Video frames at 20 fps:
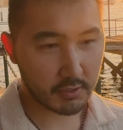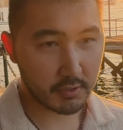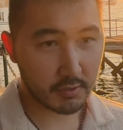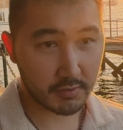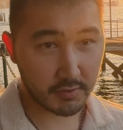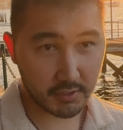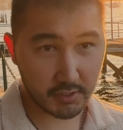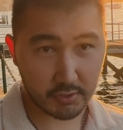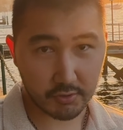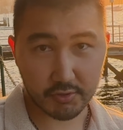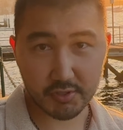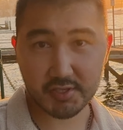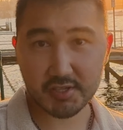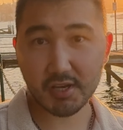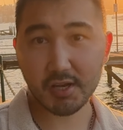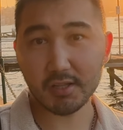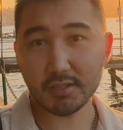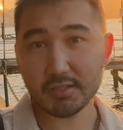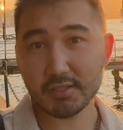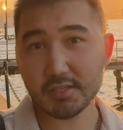the
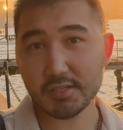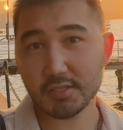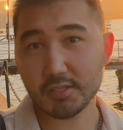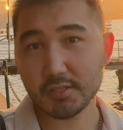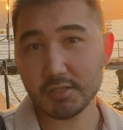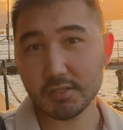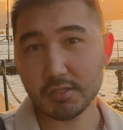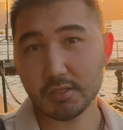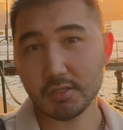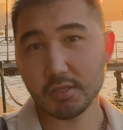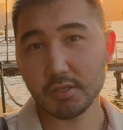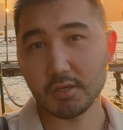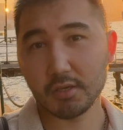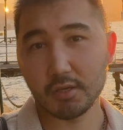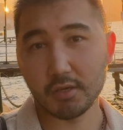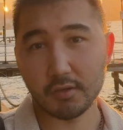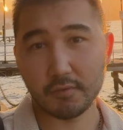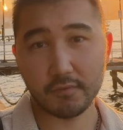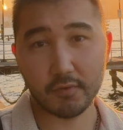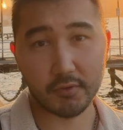results,
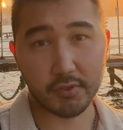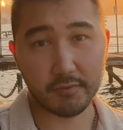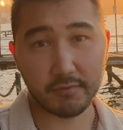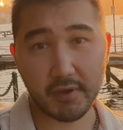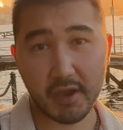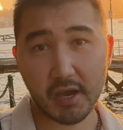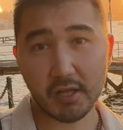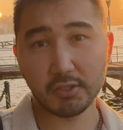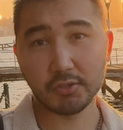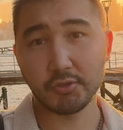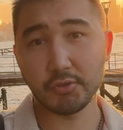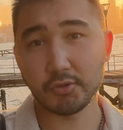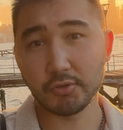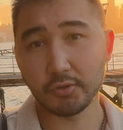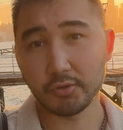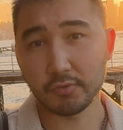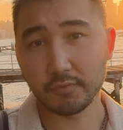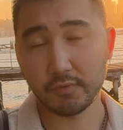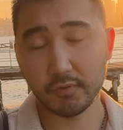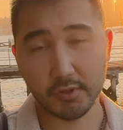for the value,
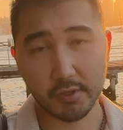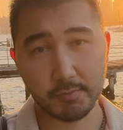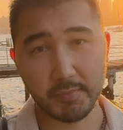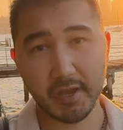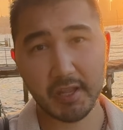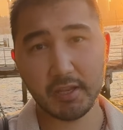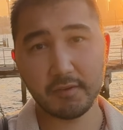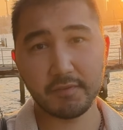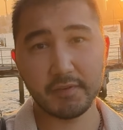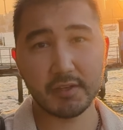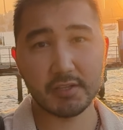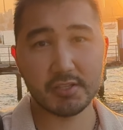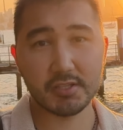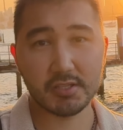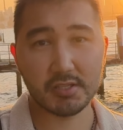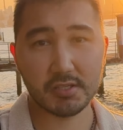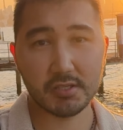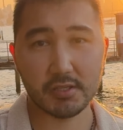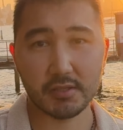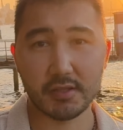for the
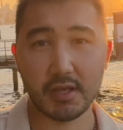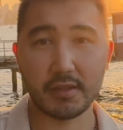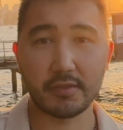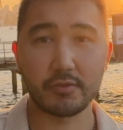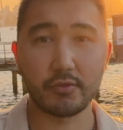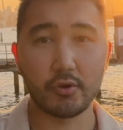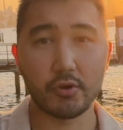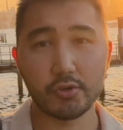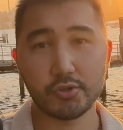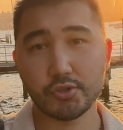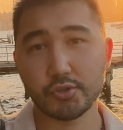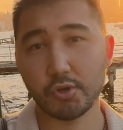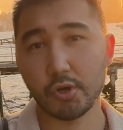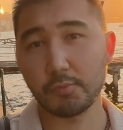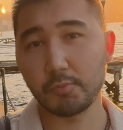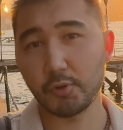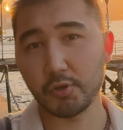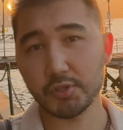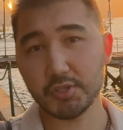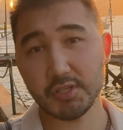benefits that those
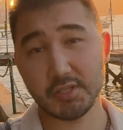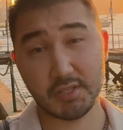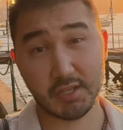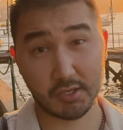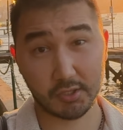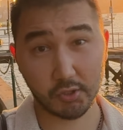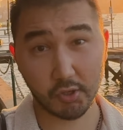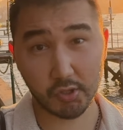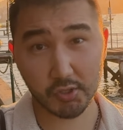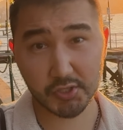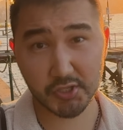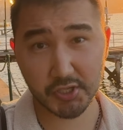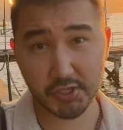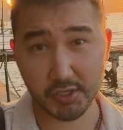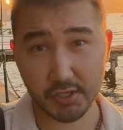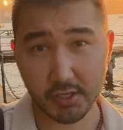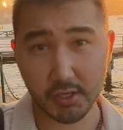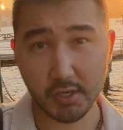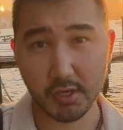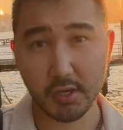robots and
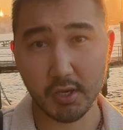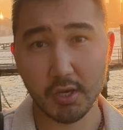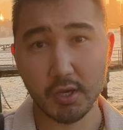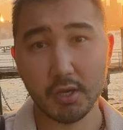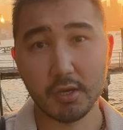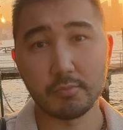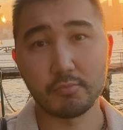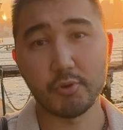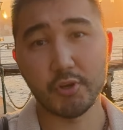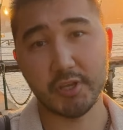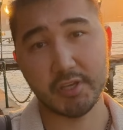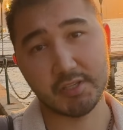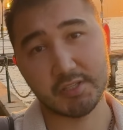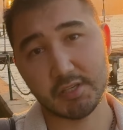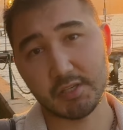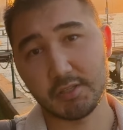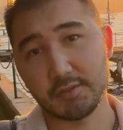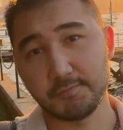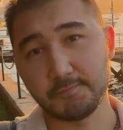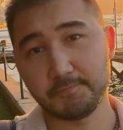technology brings
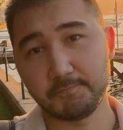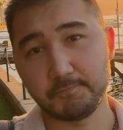in.